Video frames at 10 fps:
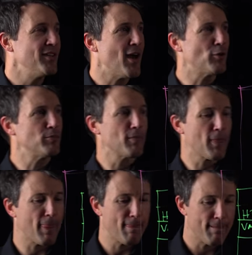Now,
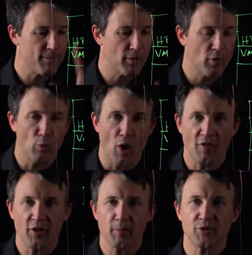we're
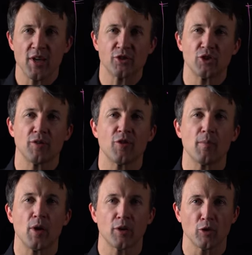offering protection
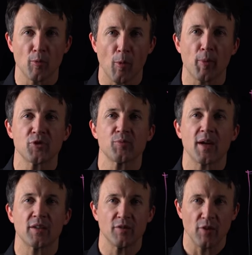from a global
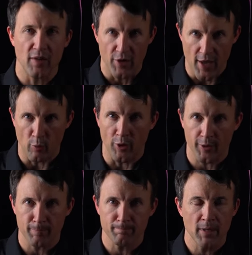perspective in the
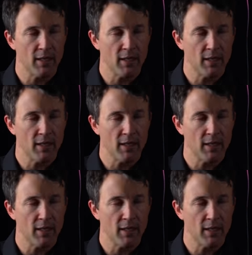network.